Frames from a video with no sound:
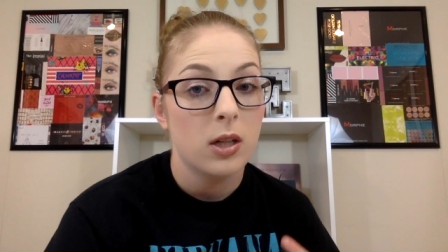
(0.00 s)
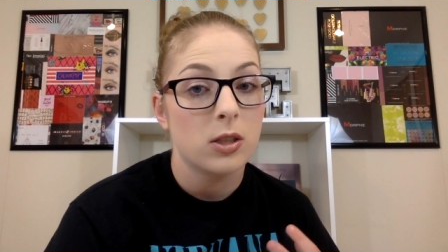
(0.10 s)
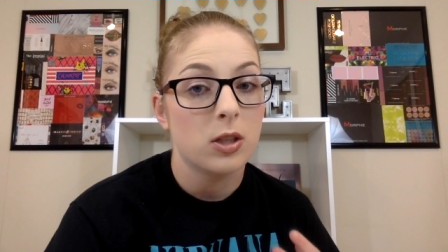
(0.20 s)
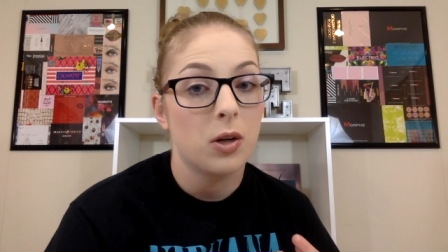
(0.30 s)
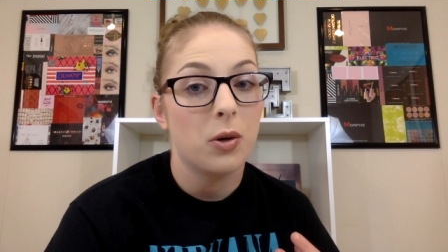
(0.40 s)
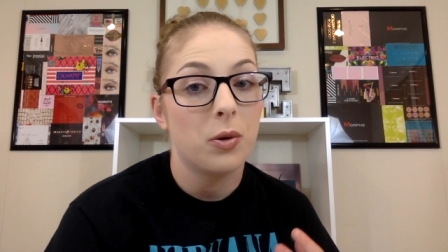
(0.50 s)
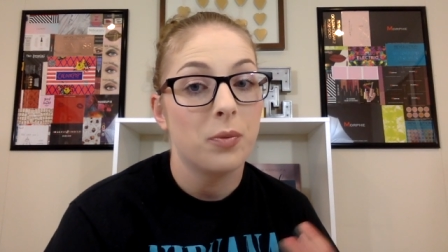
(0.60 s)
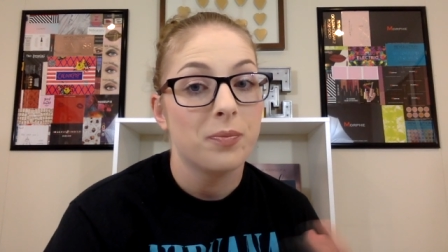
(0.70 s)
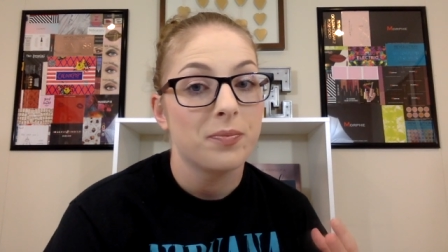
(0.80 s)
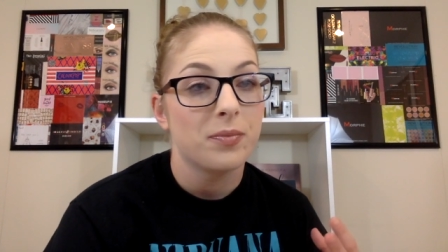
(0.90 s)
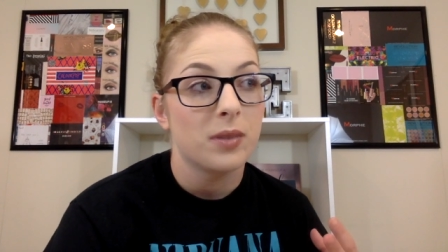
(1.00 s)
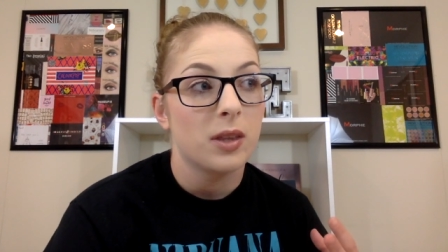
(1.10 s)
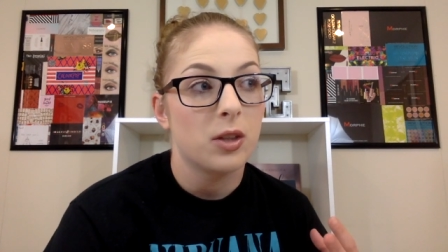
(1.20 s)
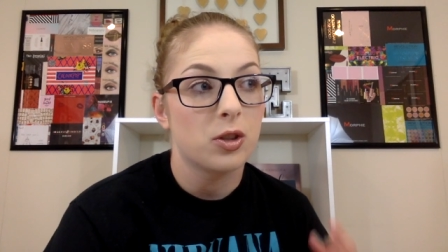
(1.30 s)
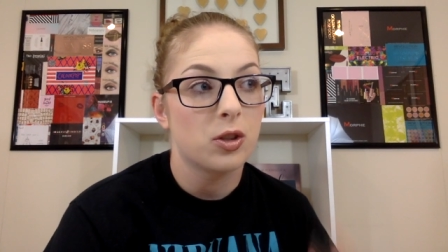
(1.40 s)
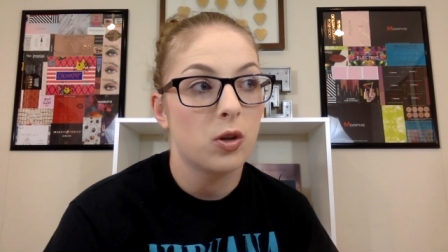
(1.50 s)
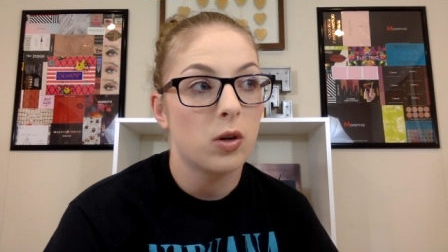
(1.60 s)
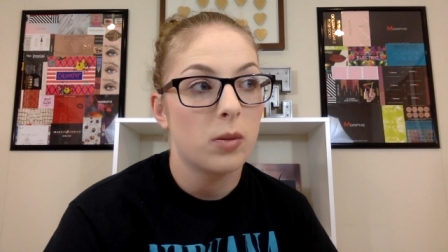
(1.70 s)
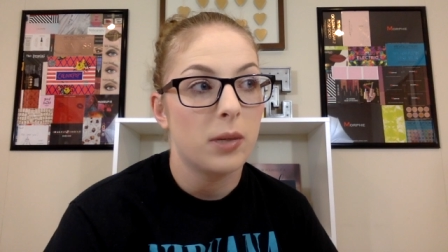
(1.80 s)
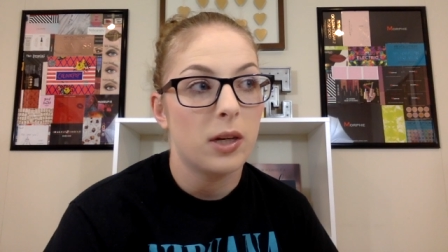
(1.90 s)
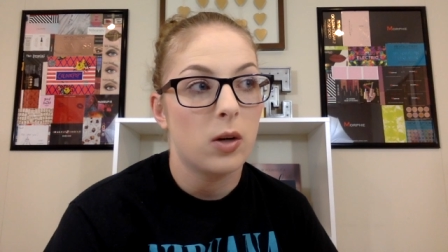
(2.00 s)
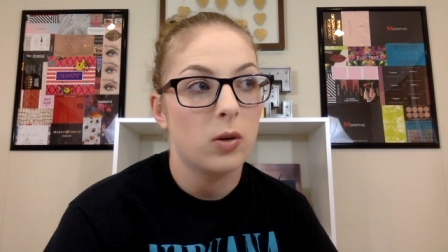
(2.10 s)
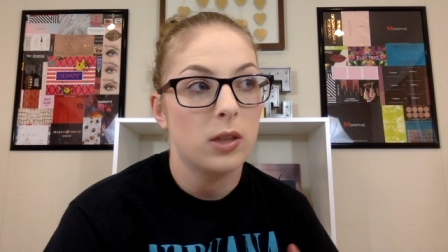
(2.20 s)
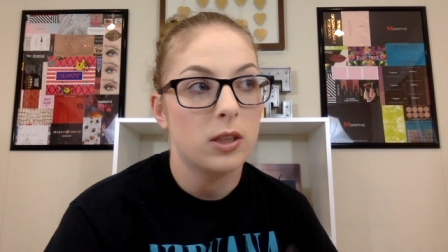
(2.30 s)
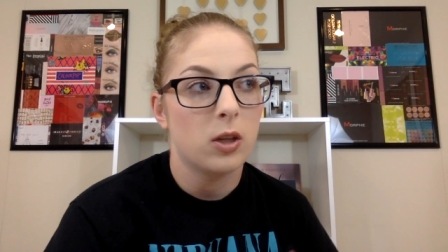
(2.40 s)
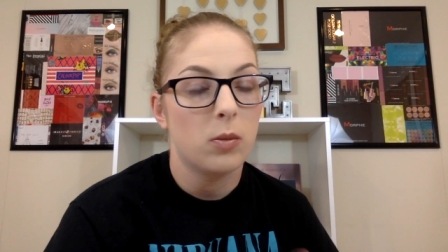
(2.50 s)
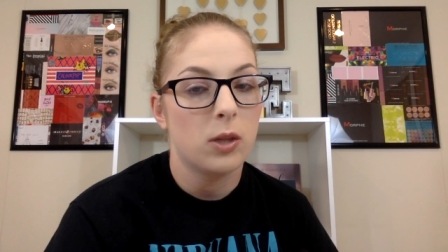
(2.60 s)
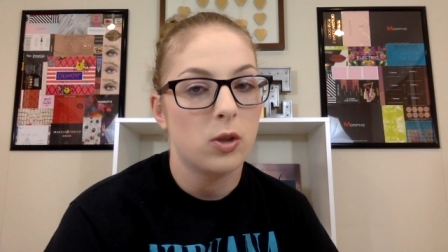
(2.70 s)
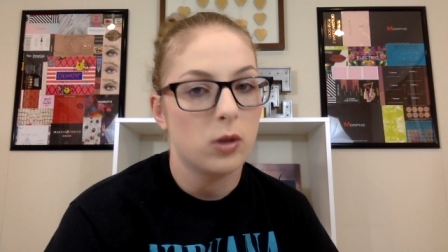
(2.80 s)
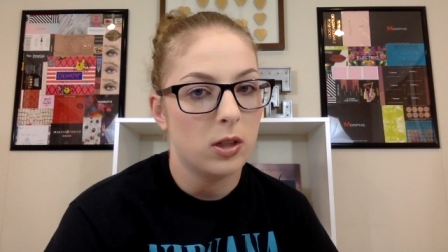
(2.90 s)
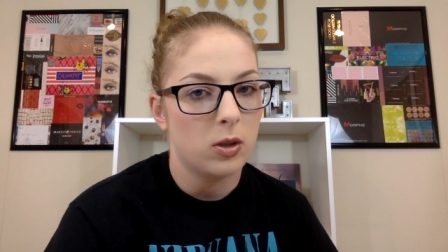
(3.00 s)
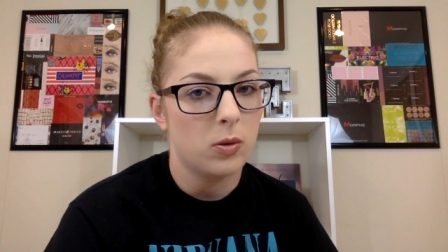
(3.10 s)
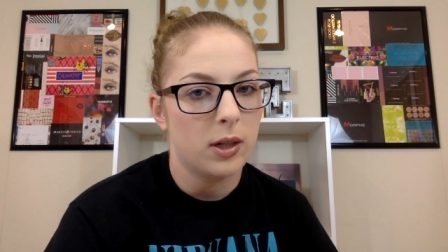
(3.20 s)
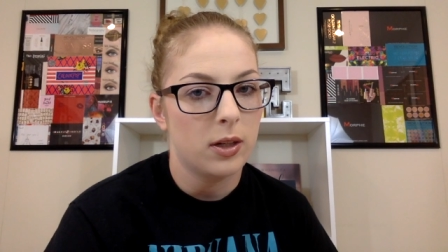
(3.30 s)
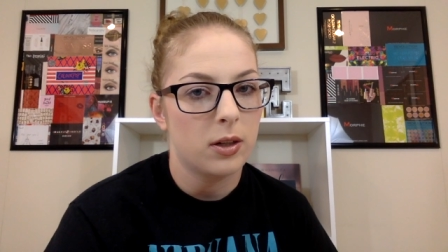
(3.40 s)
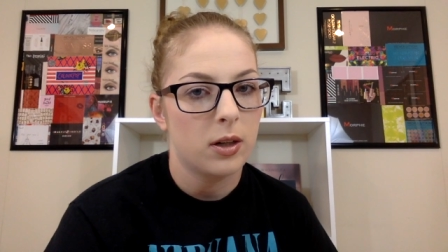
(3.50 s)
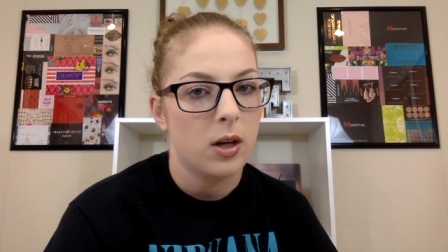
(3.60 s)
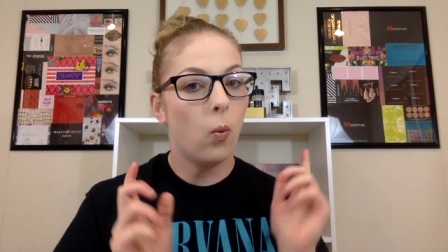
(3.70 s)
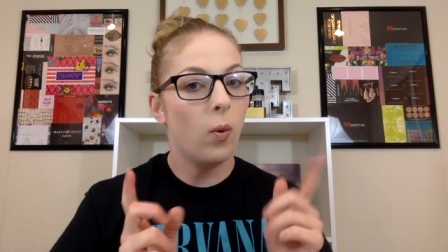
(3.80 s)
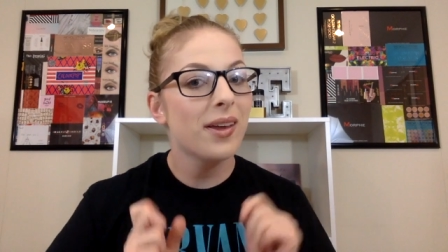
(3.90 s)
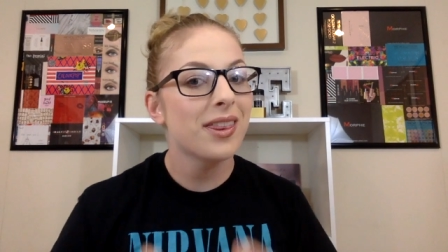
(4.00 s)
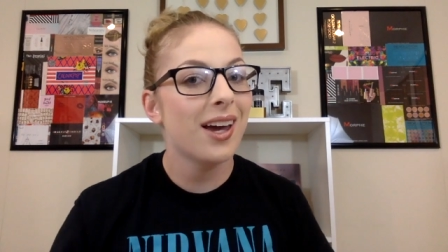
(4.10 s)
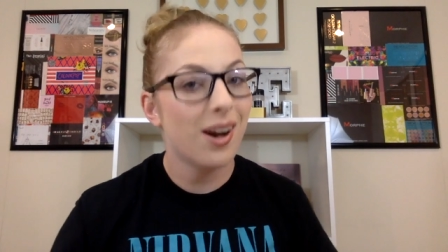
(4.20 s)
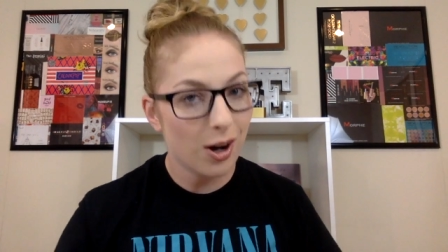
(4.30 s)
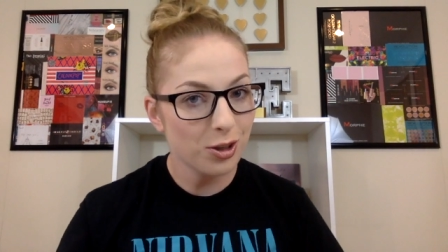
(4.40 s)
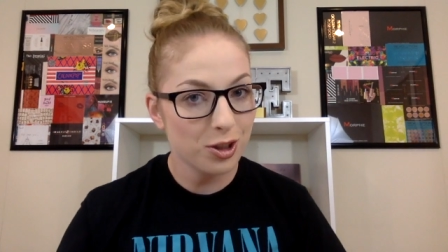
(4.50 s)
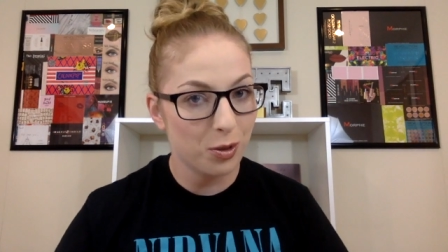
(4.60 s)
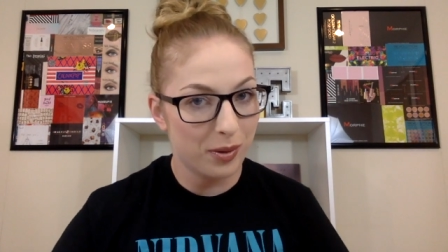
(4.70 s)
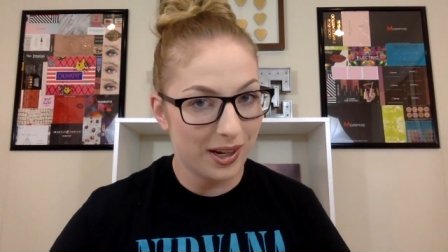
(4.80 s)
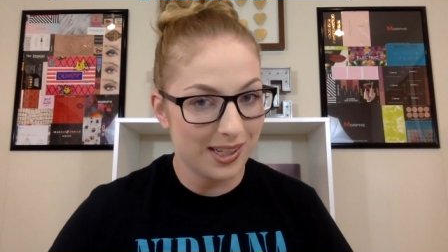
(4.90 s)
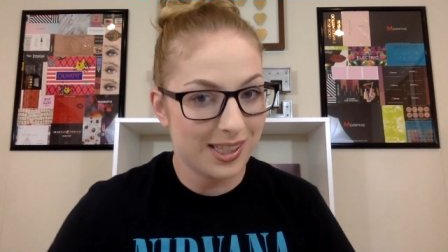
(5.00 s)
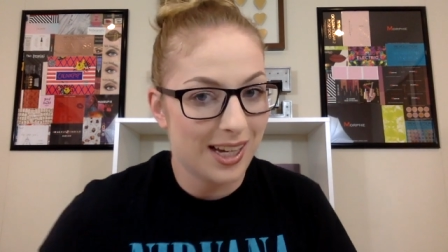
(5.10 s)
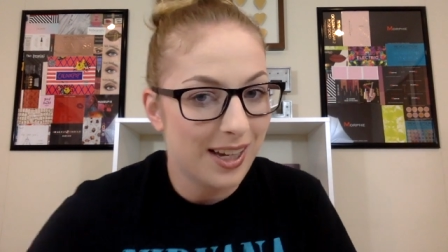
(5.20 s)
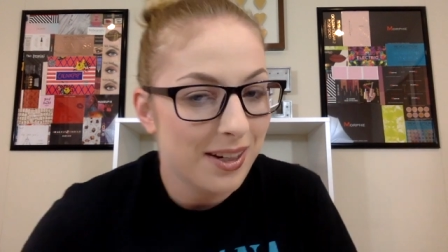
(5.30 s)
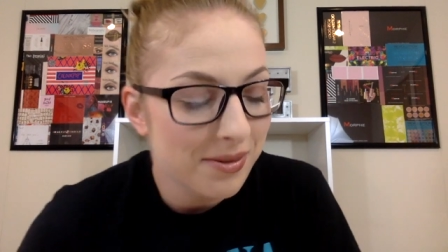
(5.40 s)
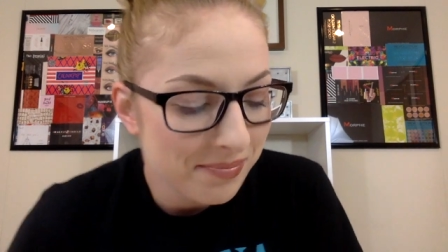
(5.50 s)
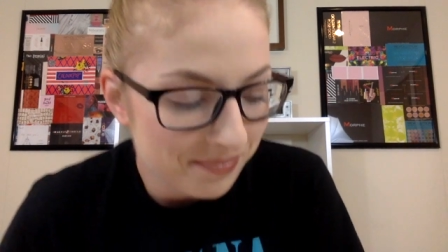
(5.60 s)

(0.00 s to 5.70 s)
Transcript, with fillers: So there's gonna be only so much you can do here. With that also being said,